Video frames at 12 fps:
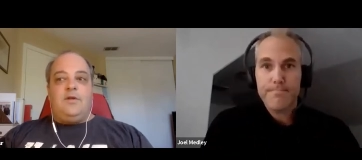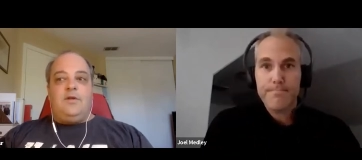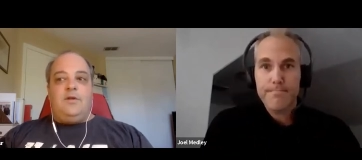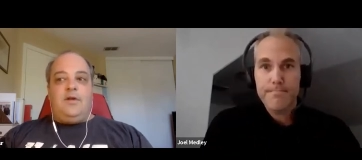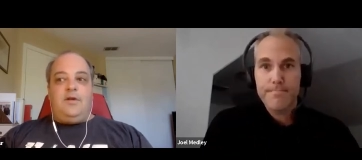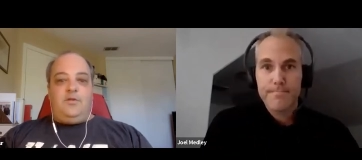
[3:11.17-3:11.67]

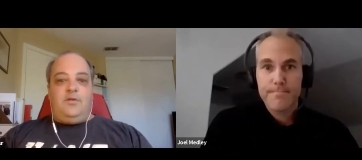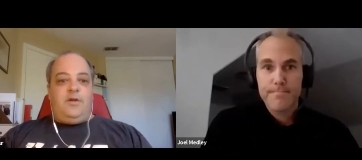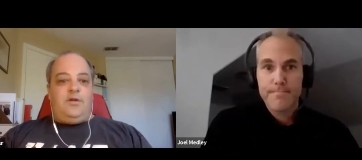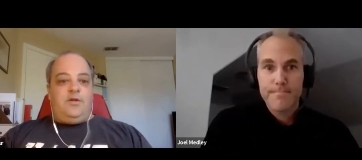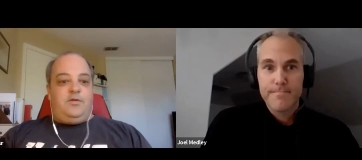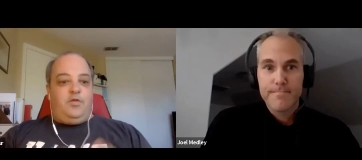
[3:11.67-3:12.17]
Speaker 1: Now, you
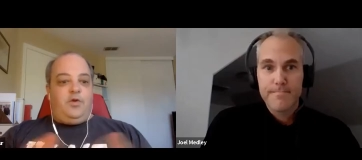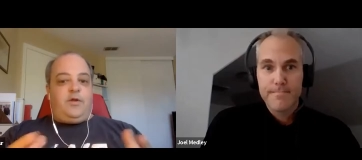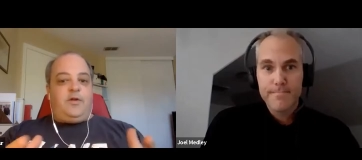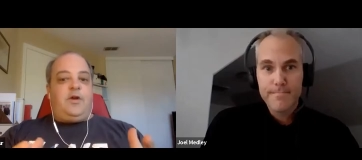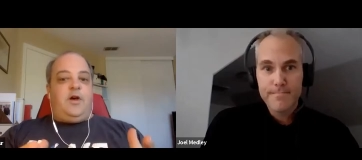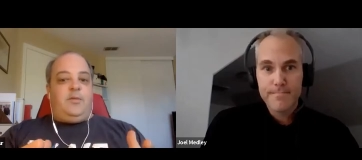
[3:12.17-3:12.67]
mentioned
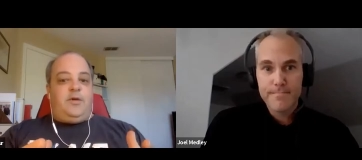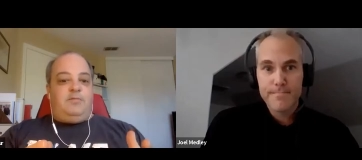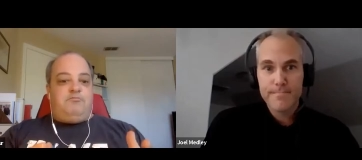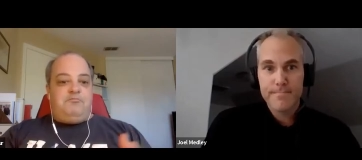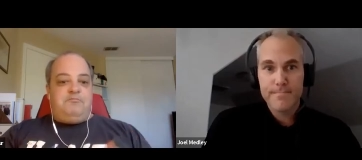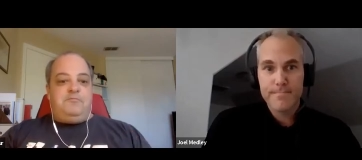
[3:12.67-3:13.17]
what's
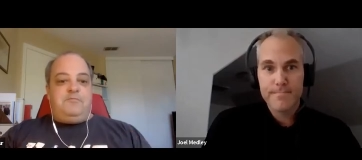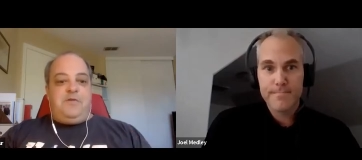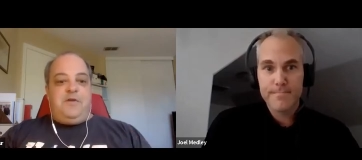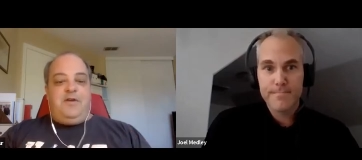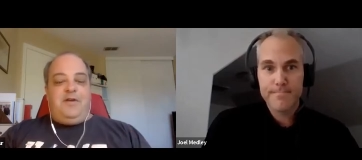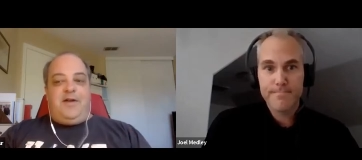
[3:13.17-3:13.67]
coming.
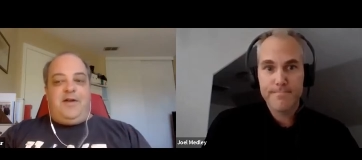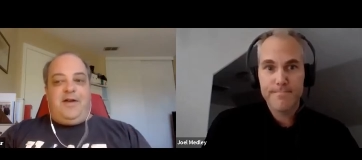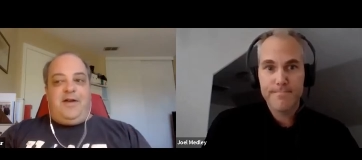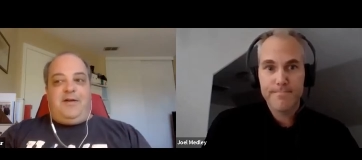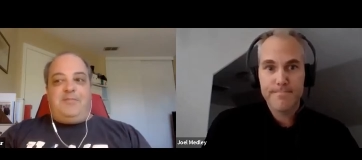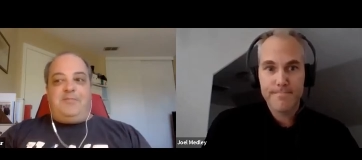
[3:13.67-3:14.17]

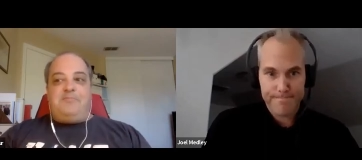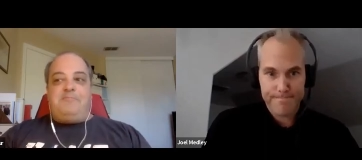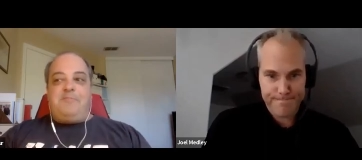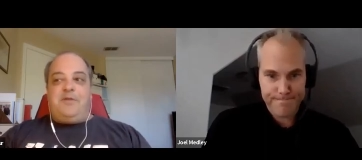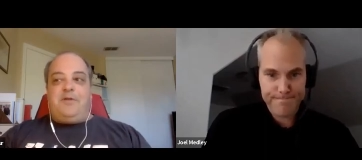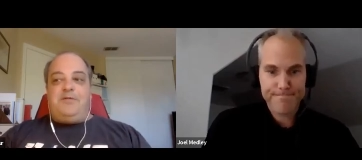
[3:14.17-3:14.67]
Um,
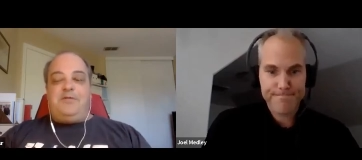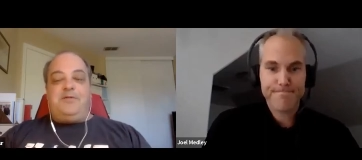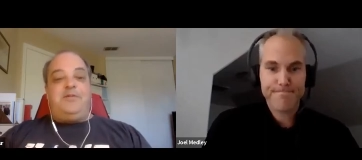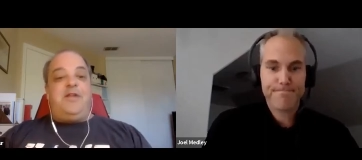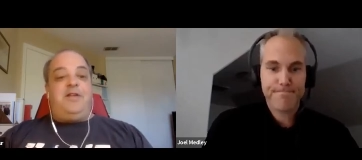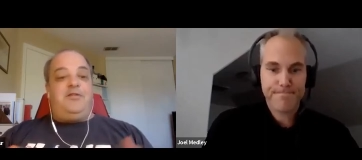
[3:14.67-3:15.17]
you know, the
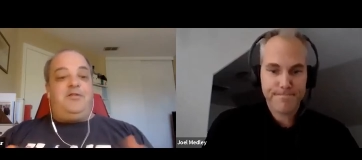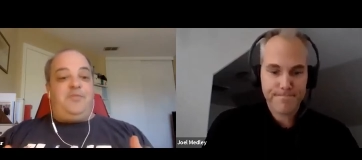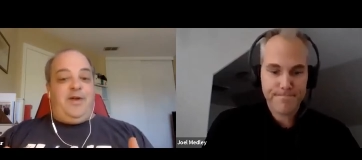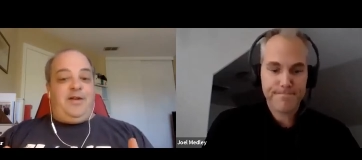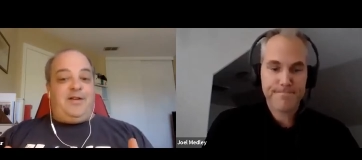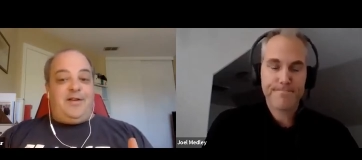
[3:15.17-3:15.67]
nature of
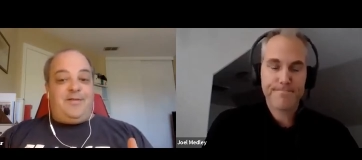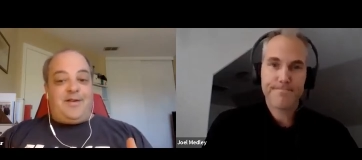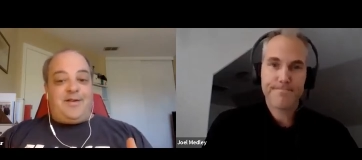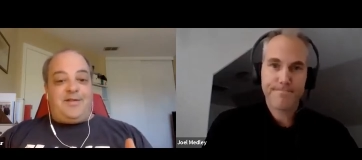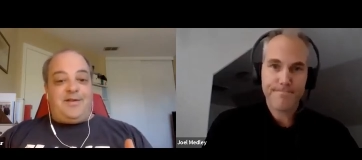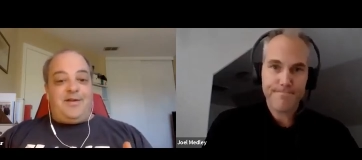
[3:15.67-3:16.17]

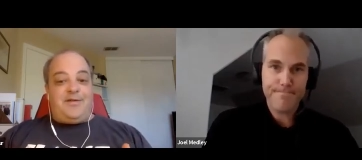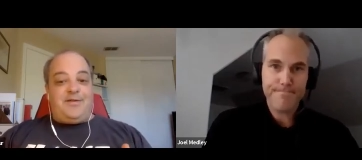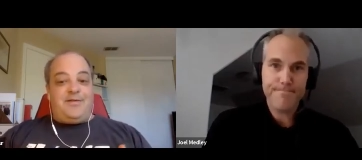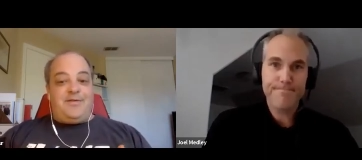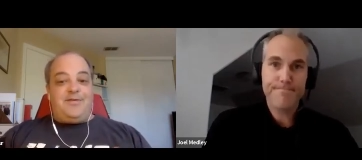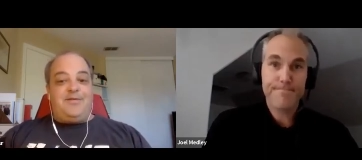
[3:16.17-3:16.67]
pandemics are
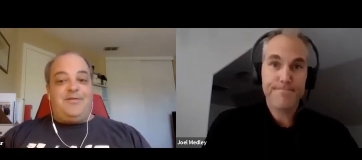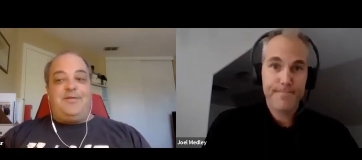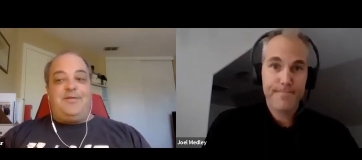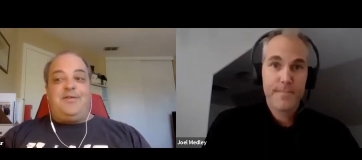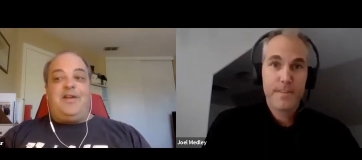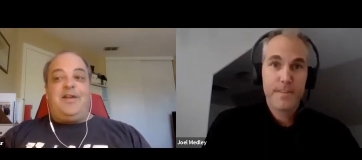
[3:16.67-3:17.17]

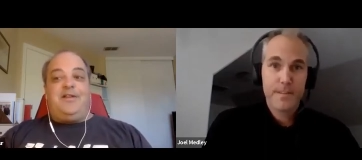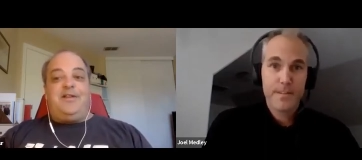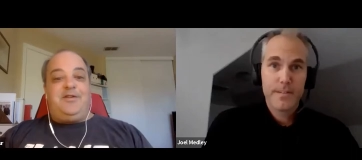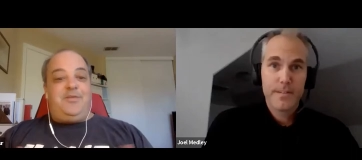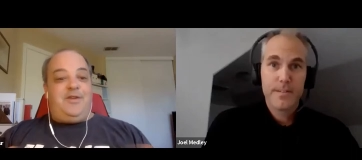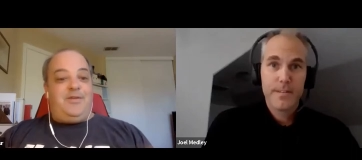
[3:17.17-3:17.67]
there
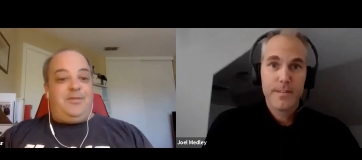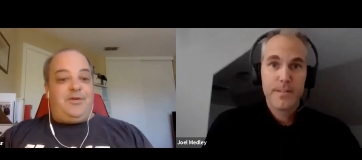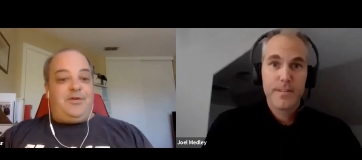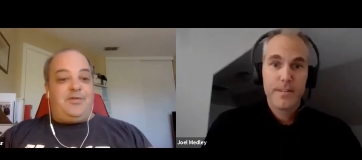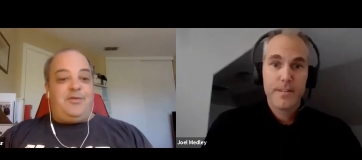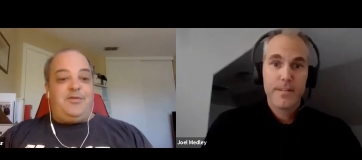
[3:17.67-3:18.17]
likely to be
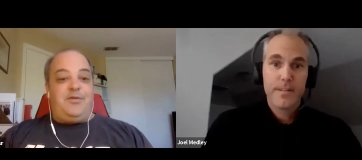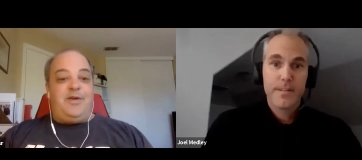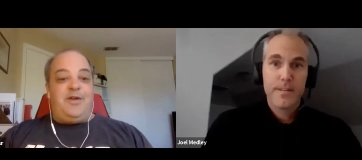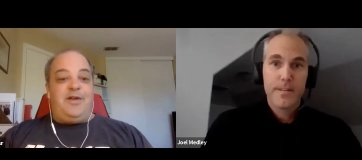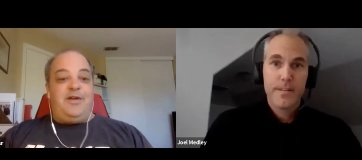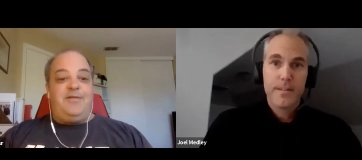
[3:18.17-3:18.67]
multiple
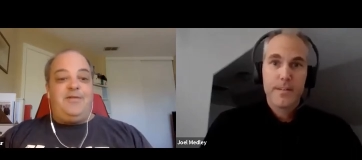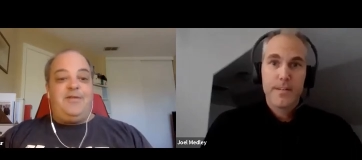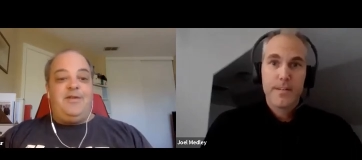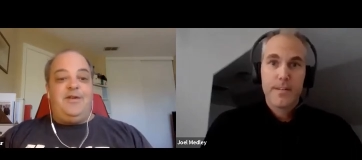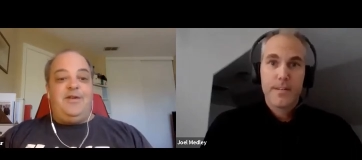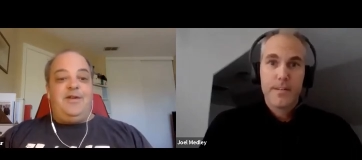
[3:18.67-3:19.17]
waves.
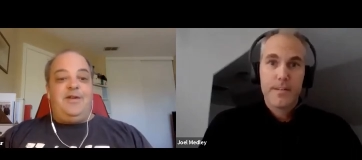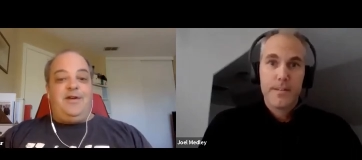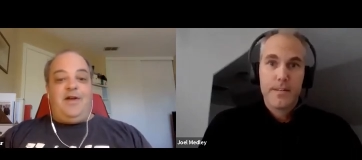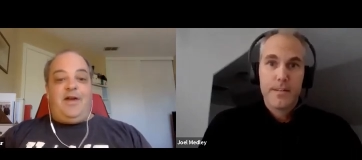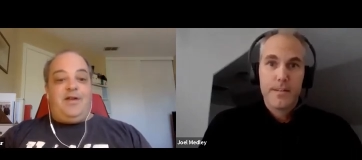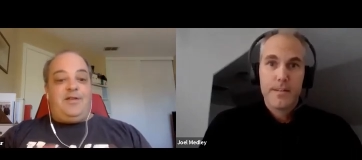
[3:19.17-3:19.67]
Uh,
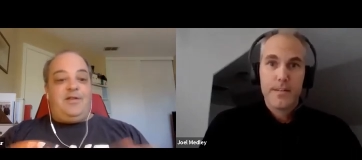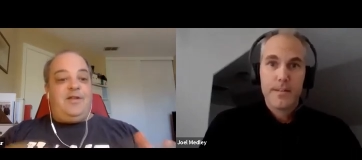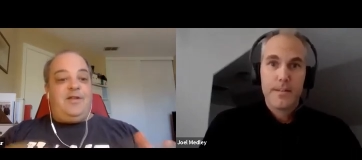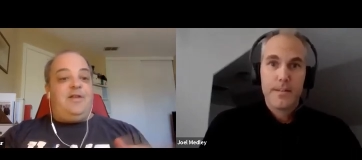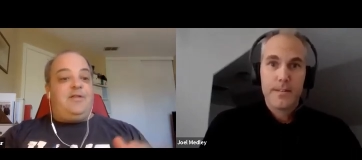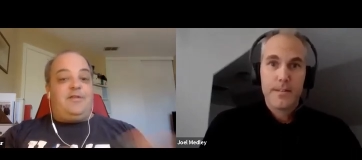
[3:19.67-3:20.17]
as
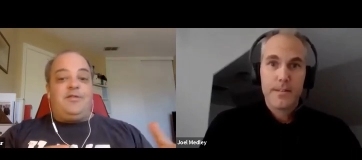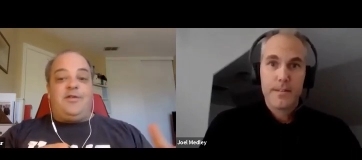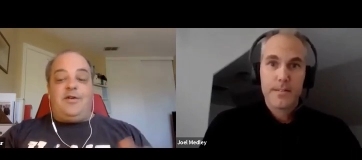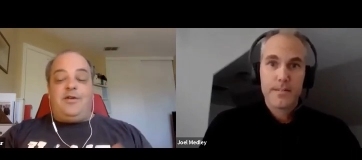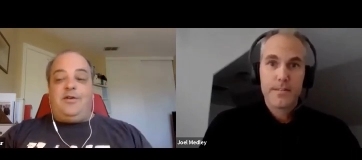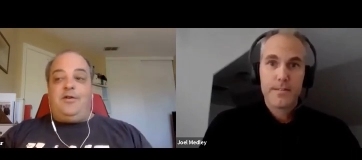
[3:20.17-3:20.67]
states are
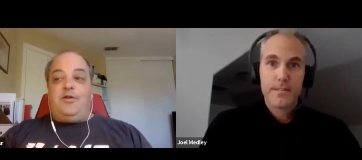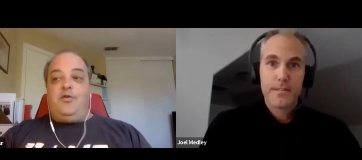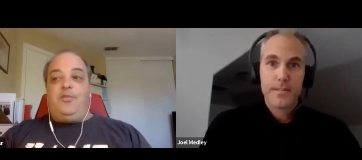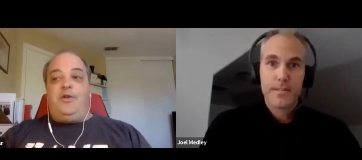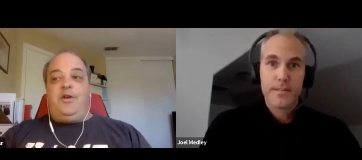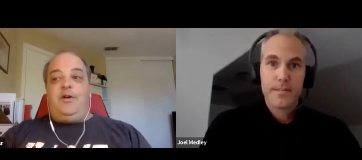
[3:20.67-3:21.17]
starting to
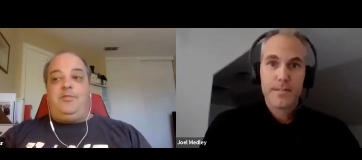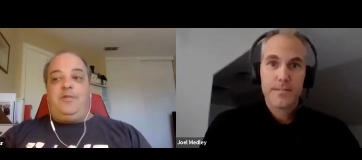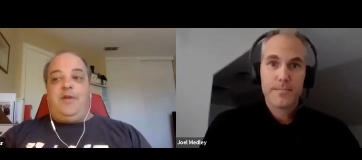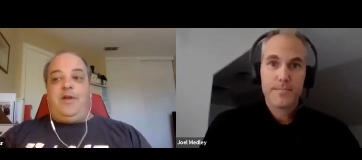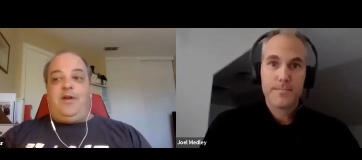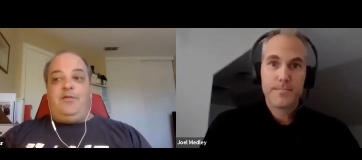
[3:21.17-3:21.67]
open up
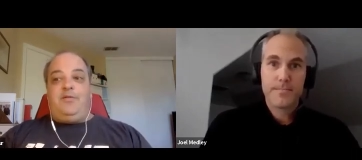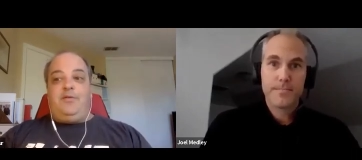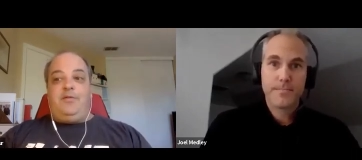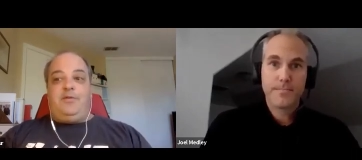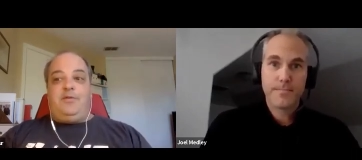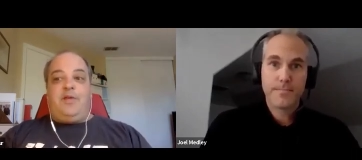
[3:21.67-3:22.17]
now,
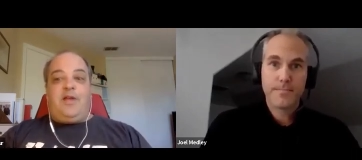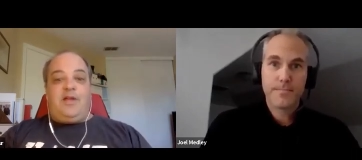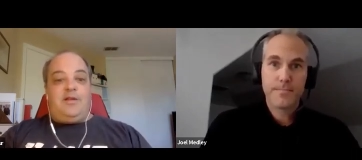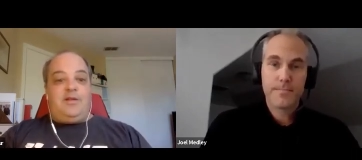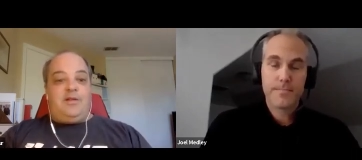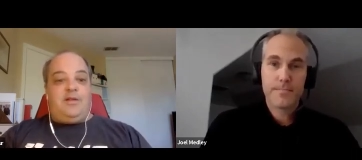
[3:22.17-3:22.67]
we're
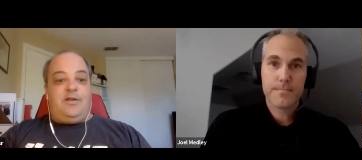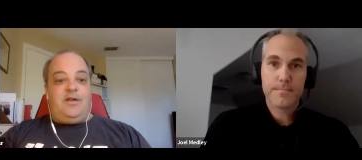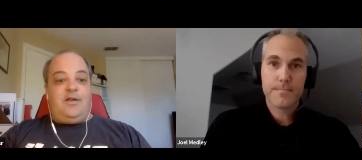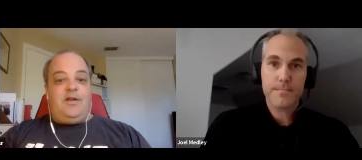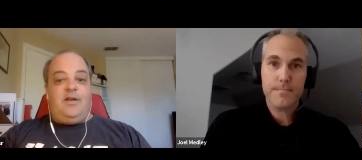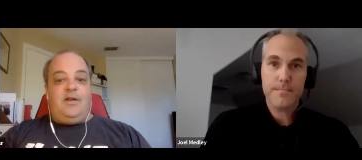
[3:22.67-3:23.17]
likely to see